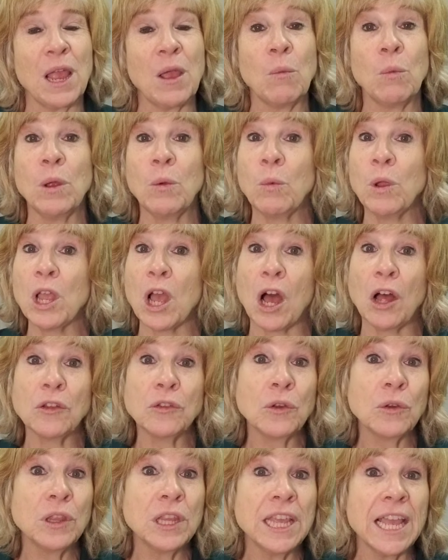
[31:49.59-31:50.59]
And when we all
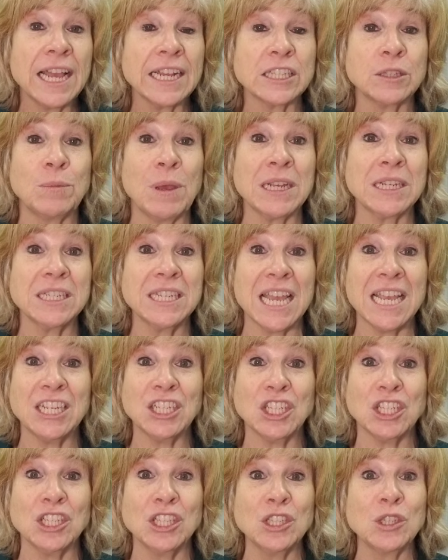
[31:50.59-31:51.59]
know the
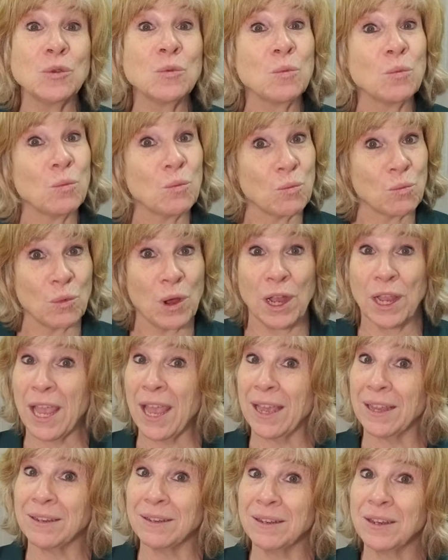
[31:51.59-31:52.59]
expectations,
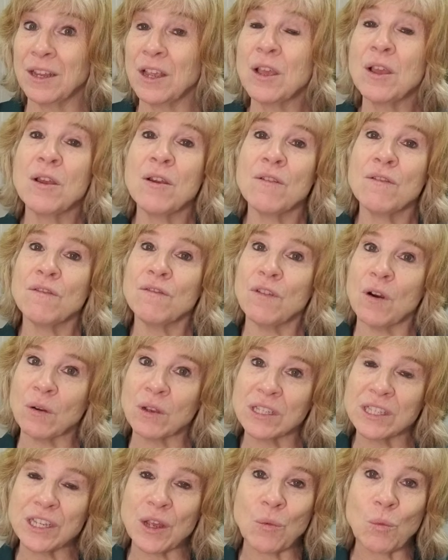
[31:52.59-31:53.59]
again,
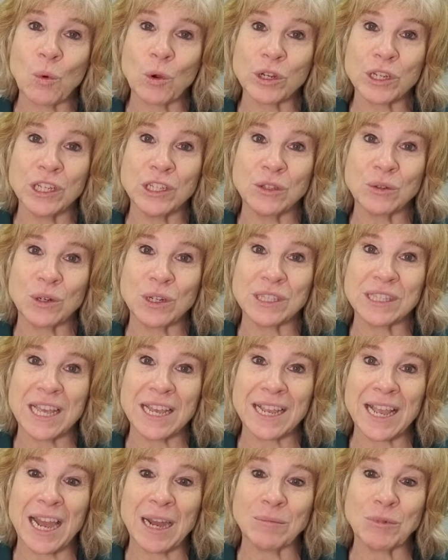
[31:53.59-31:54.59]
focus on working towards
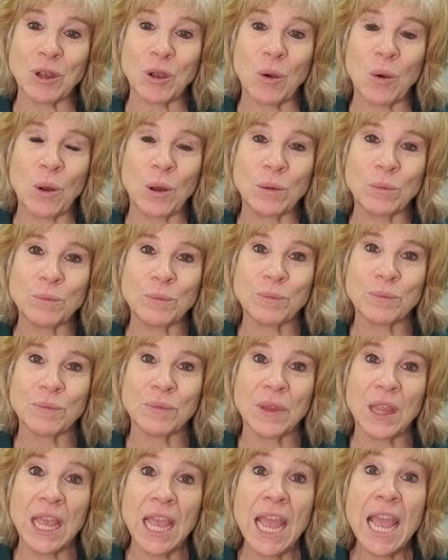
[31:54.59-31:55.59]
that common goal.
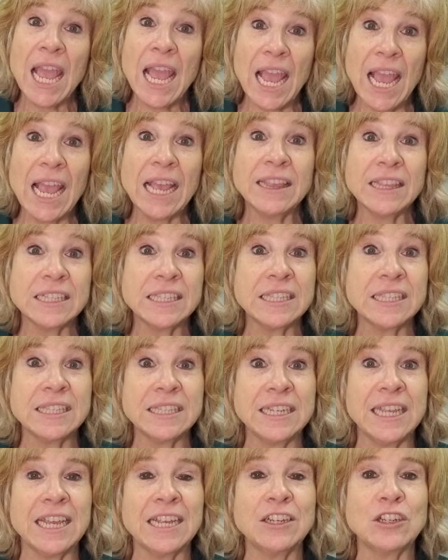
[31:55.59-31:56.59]
And the
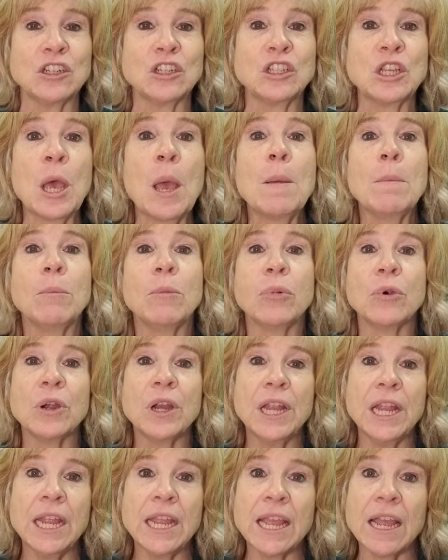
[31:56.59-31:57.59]
standards,
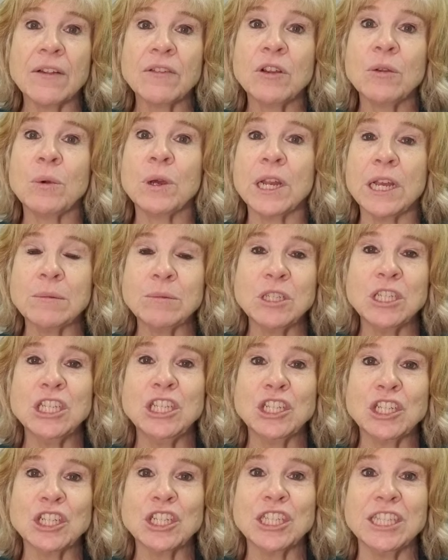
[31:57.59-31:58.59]
bring everyone up to
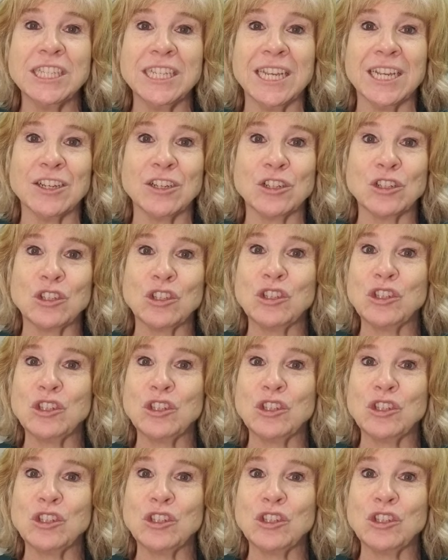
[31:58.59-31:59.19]
your standards.